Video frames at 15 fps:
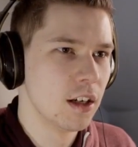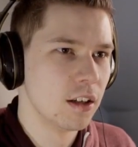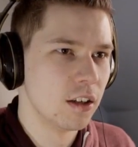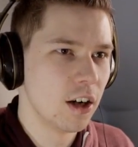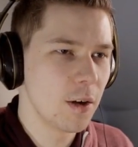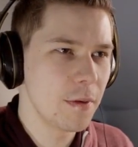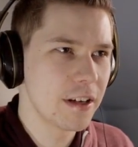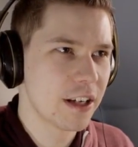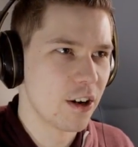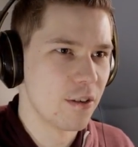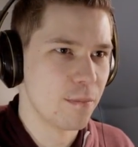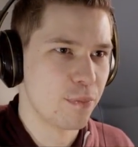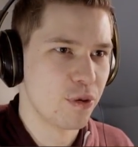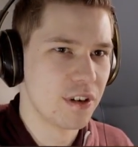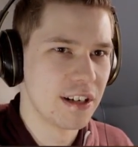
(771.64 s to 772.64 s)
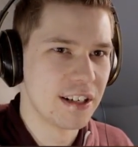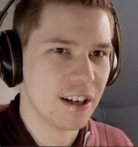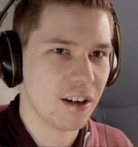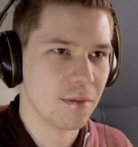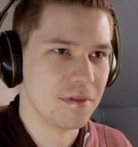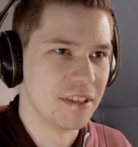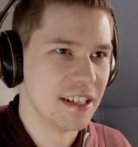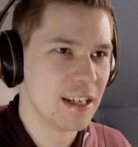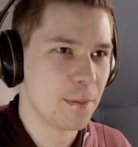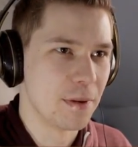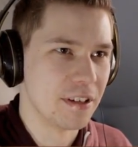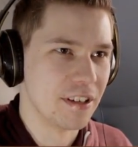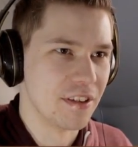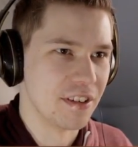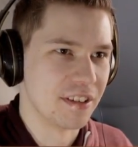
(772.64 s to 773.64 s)
I've been going pretty darn deep
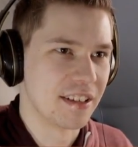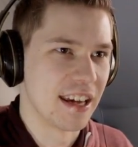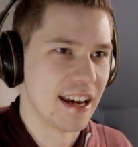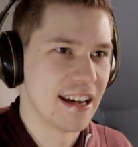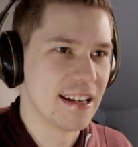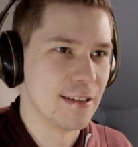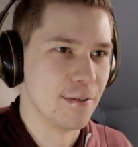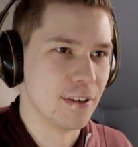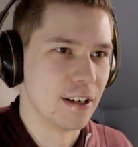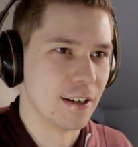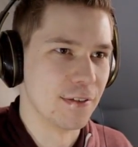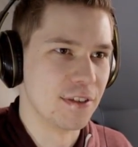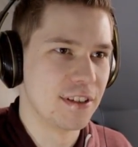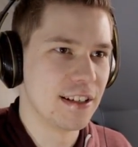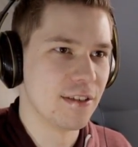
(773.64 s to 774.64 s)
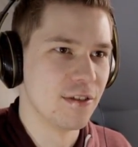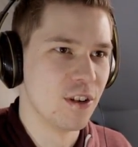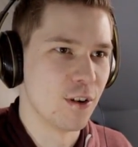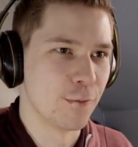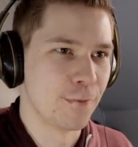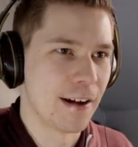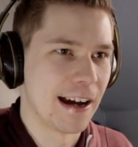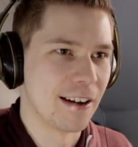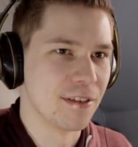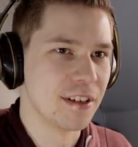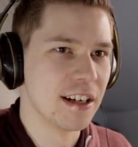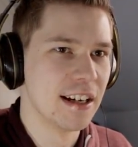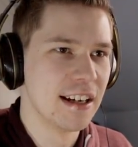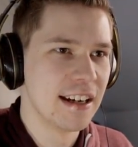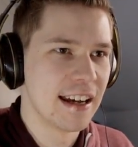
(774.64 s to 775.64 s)
into this cave and I've still not found
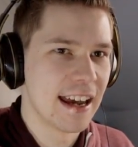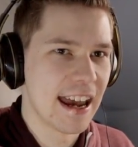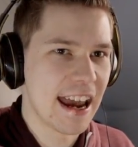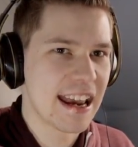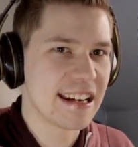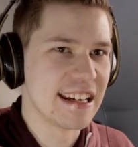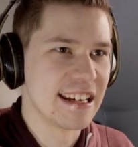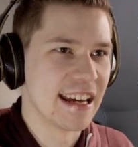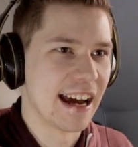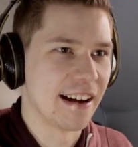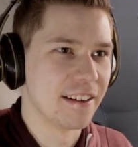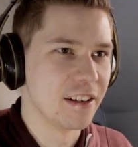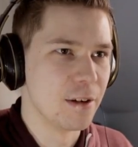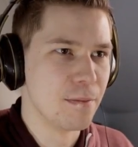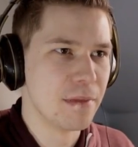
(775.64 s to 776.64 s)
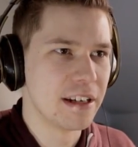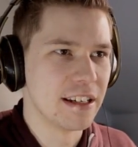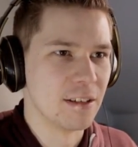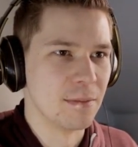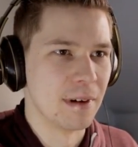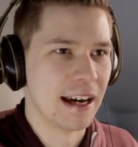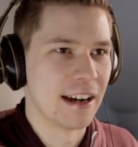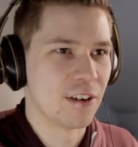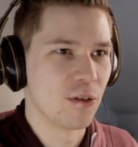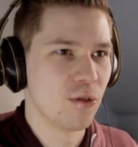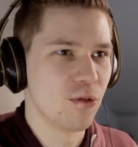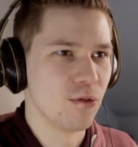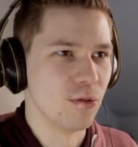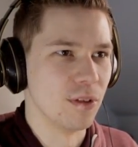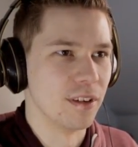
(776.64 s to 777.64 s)
any aluminium at
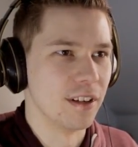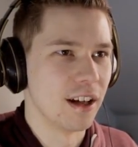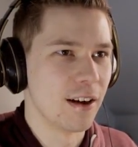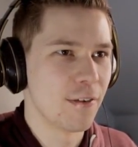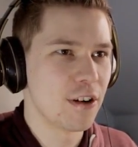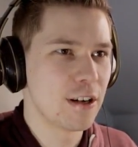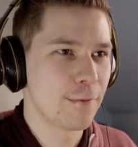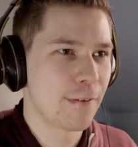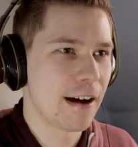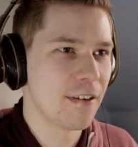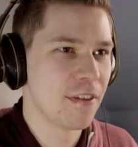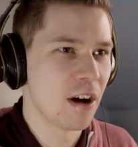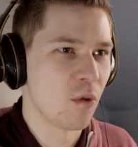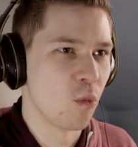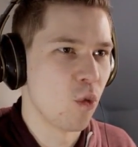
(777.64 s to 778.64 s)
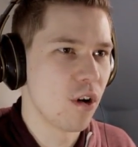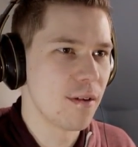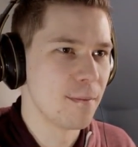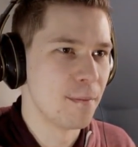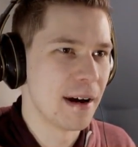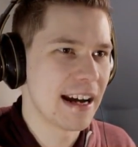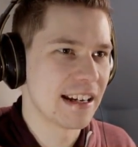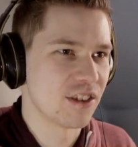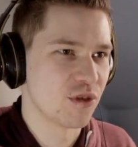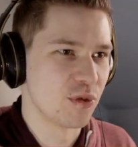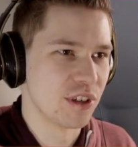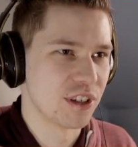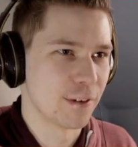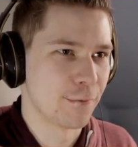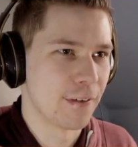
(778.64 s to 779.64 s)
all. I've only found that 1 batch
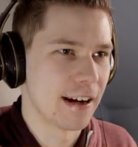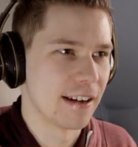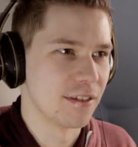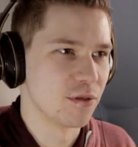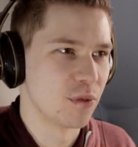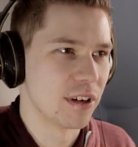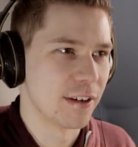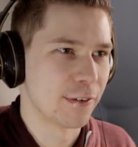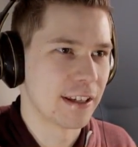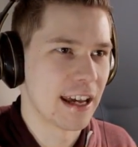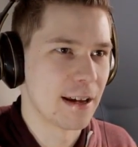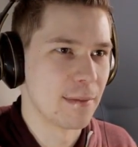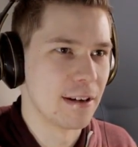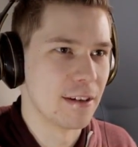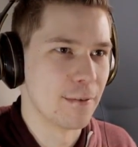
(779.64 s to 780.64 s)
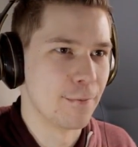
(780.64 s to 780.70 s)
which I found when I came here the